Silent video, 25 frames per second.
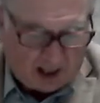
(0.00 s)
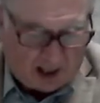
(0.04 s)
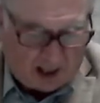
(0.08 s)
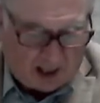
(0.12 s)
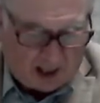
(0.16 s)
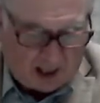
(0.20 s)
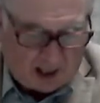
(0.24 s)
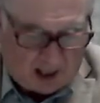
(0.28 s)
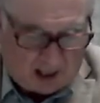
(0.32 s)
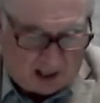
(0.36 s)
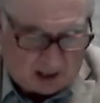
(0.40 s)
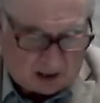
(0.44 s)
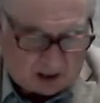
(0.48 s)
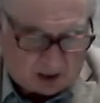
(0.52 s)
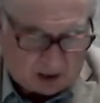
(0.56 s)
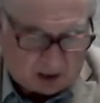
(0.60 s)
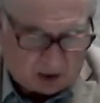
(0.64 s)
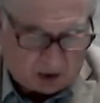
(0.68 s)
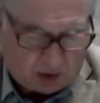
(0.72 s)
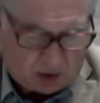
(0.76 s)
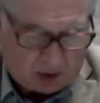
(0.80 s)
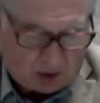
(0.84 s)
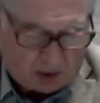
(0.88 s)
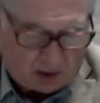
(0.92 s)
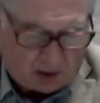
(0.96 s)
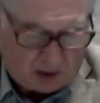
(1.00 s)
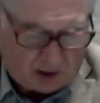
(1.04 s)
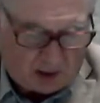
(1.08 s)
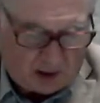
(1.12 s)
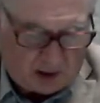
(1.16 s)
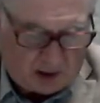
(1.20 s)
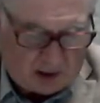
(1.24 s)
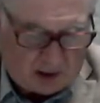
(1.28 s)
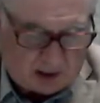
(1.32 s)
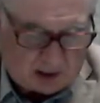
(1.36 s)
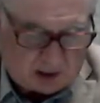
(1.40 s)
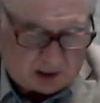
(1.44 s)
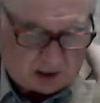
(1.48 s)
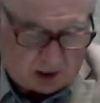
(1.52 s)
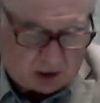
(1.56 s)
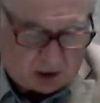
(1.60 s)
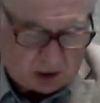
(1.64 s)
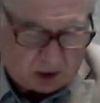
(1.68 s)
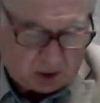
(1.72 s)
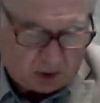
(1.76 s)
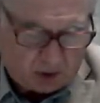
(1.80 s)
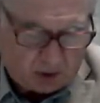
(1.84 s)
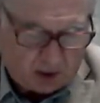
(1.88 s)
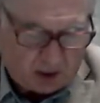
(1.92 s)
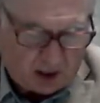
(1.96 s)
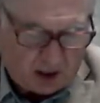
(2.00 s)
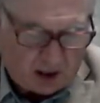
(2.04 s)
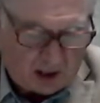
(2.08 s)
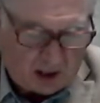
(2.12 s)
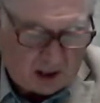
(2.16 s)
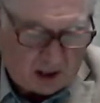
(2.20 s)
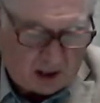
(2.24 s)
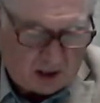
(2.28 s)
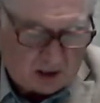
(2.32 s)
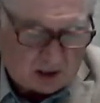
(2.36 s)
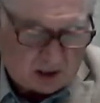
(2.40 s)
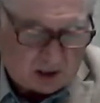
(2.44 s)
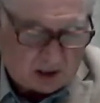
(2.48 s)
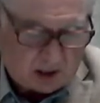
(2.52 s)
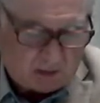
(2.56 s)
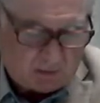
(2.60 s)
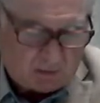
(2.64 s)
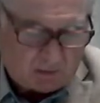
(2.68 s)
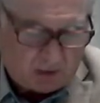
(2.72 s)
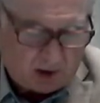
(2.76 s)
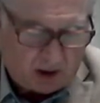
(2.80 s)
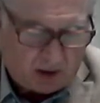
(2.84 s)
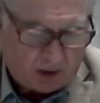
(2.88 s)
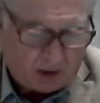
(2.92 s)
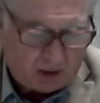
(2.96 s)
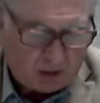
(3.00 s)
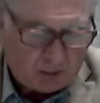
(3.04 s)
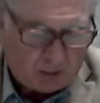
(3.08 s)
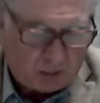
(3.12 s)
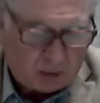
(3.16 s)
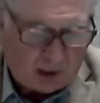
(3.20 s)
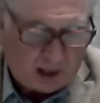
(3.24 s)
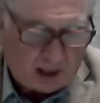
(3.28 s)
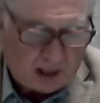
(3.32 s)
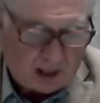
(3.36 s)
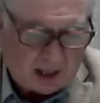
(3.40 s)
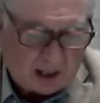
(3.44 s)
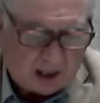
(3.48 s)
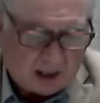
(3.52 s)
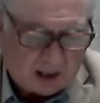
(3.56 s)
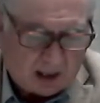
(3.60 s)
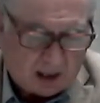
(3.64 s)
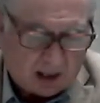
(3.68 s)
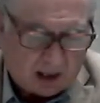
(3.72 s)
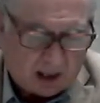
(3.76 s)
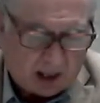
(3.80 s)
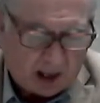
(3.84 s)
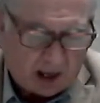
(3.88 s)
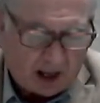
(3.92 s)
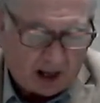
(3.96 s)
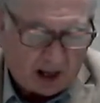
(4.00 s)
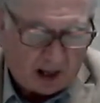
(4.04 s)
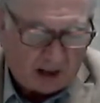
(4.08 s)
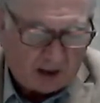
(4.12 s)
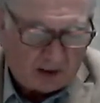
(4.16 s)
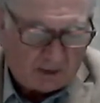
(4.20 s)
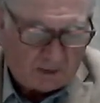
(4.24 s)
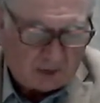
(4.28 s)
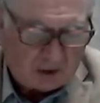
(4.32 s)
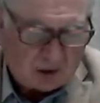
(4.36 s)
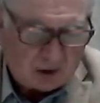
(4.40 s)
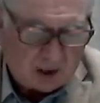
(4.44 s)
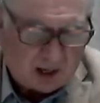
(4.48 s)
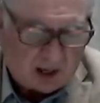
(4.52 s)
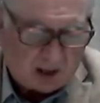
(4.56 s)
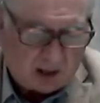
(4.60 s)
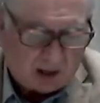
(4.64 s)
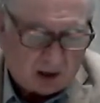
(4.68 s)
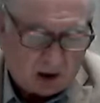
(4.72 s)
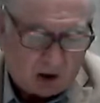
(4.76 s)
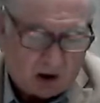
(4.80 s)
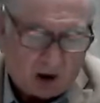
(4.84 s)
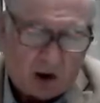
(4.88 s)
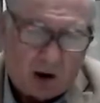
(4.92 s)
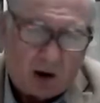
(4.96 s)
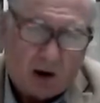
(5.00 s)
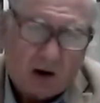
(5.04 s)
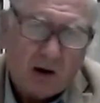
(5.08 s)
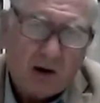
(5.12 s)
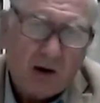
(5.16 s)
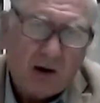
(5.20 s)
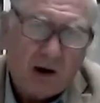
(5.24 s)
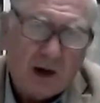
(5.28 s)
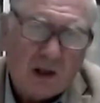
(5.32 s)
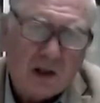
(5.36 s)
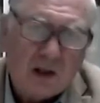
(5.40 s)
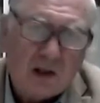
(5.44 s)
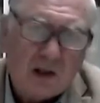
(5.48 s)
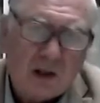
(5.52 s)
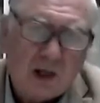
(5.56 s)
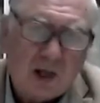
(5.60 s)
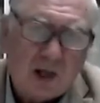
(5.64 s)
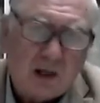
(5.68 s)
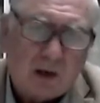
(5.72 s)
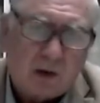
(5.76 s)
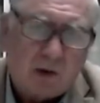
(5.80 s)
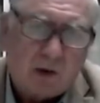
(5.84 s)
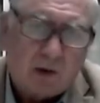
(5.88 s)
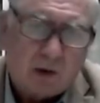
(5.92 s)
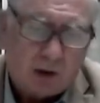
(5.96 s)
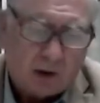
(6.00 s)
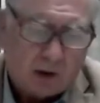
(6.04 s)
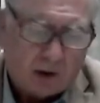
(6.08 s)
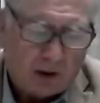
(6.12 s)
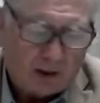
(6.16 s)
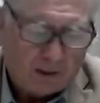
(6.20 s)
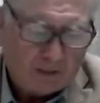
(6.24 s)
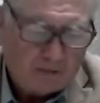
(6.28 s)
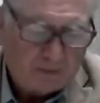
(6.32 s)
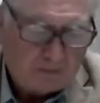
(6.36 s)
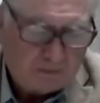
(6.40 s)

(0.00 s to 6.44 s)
And so, as they journeyed east, they found a plain in the land of Shinar and settled there.